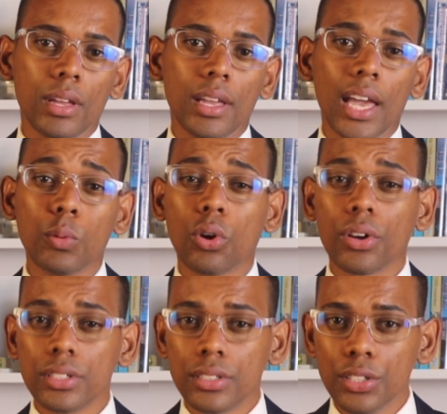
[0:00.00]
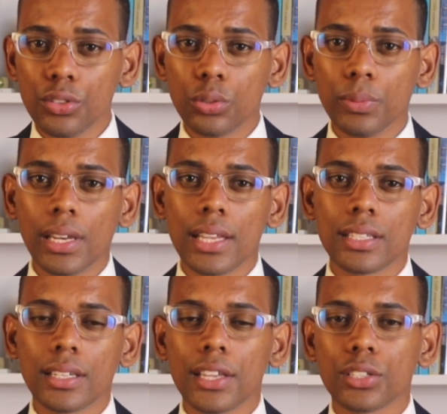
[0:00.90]
and will continue to be less
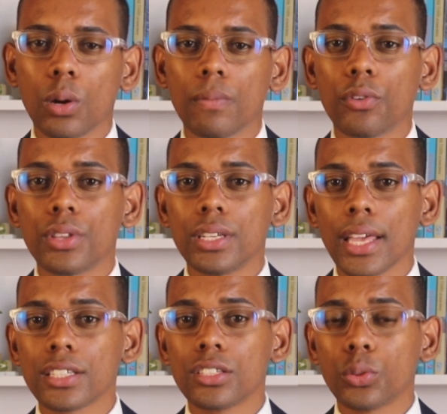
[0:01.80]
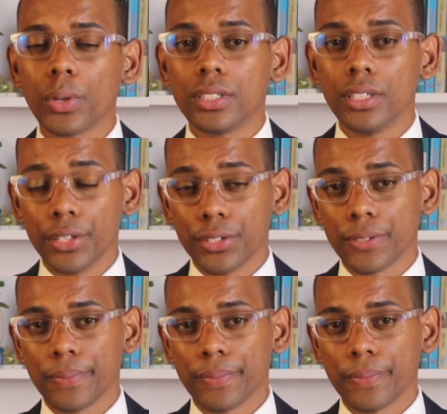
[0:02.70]
than Eskom for the next 20 years.